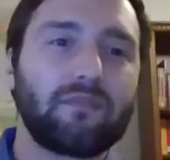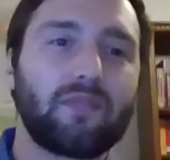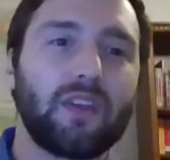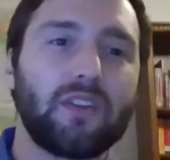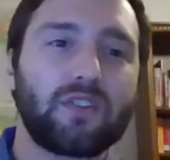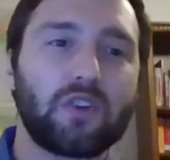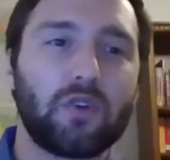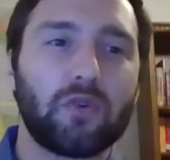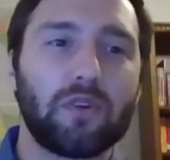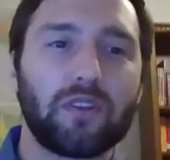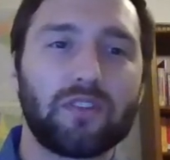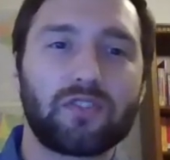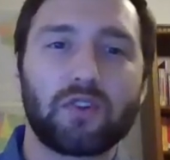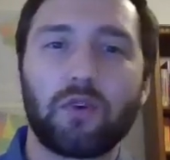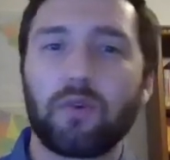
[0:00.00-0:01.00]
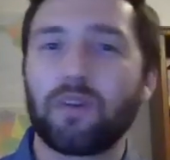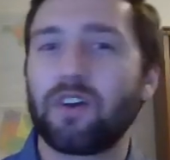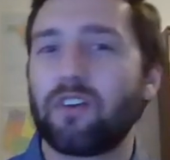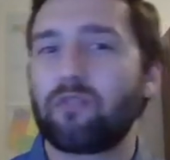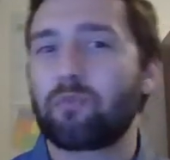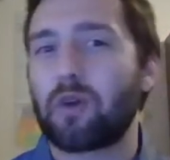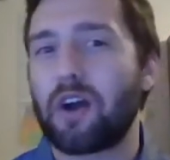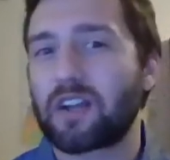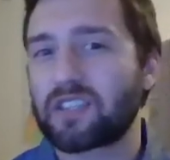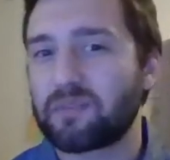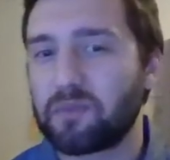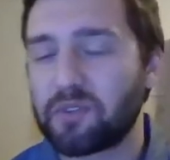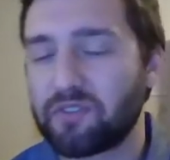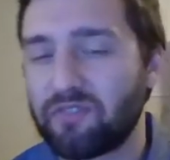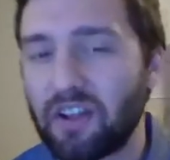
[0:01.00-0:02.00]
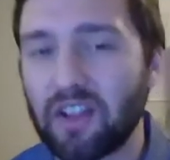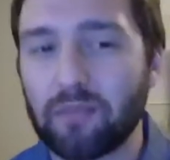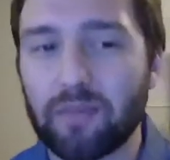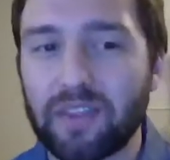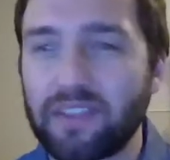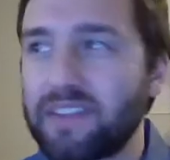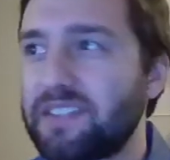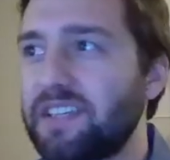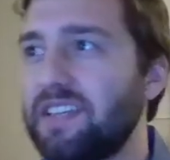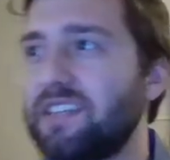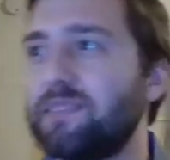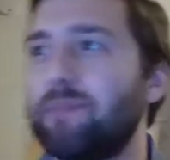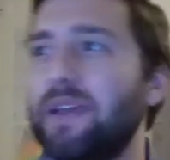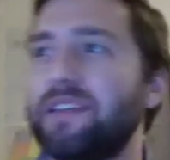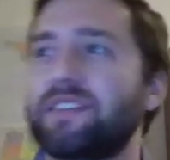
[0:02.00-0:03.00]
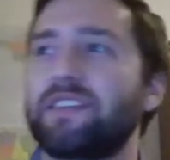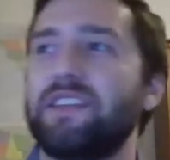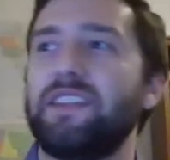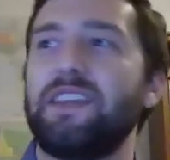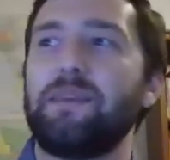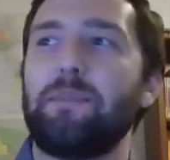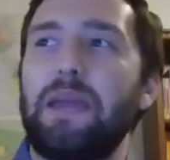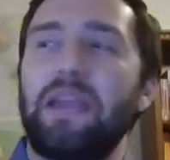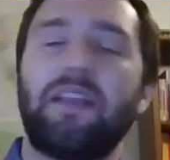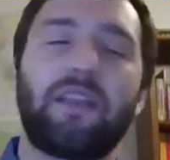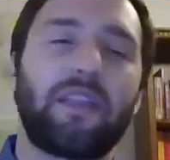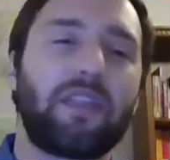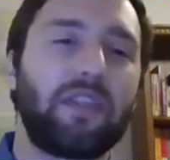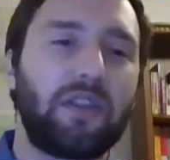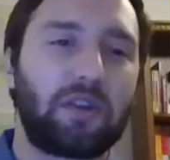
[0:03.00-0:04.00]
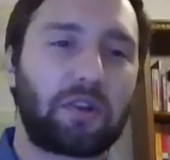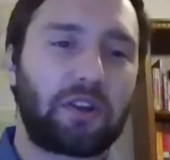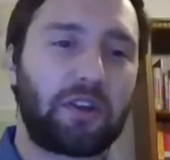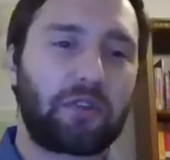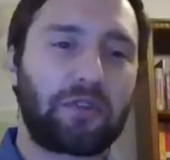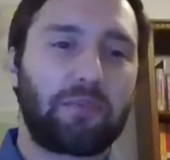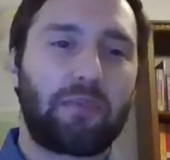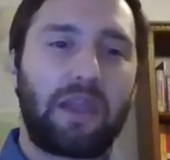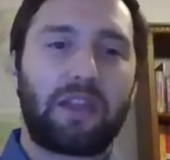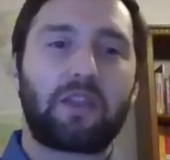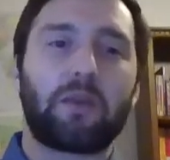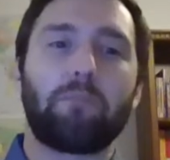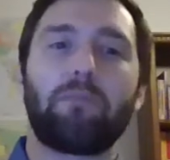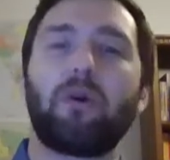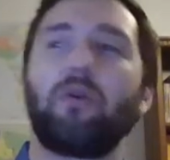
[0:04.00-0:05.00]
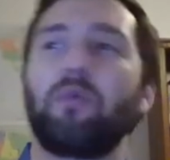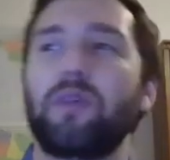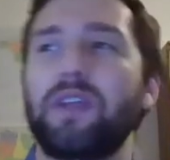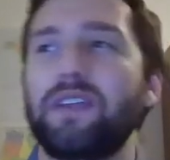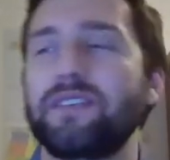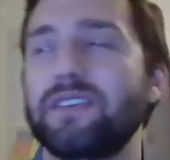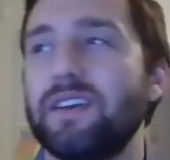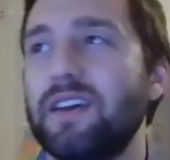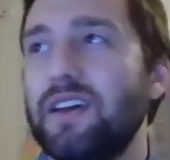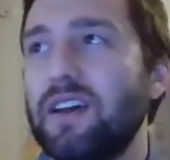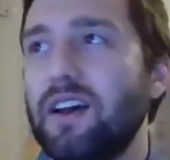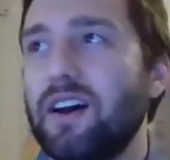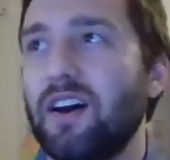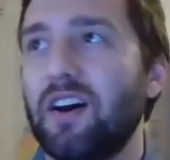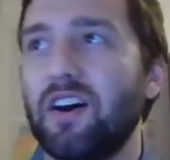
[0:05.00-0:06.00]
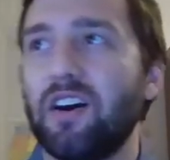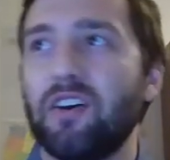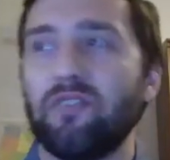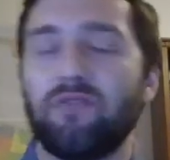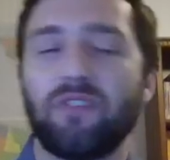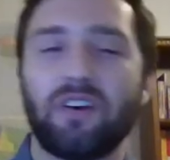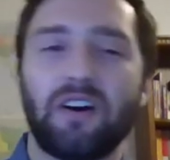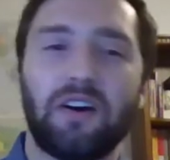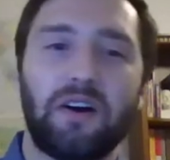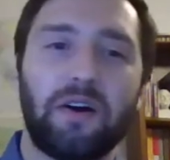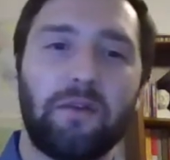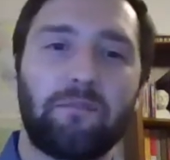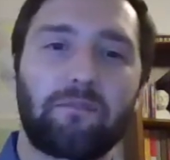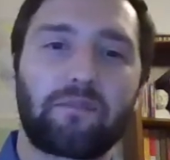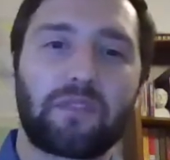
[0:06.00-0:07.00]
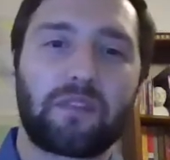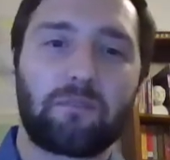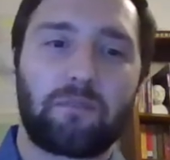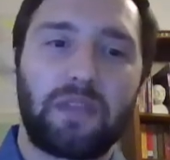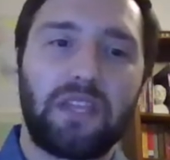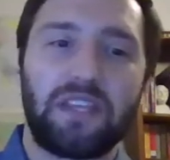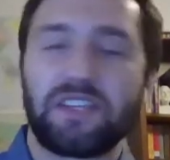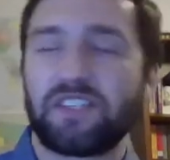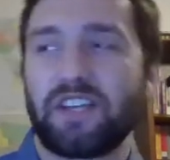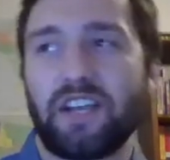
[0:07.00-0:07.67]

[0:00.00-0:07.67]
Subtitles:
So zone of proximal development. This is basically the main theory or the main component of Piaget's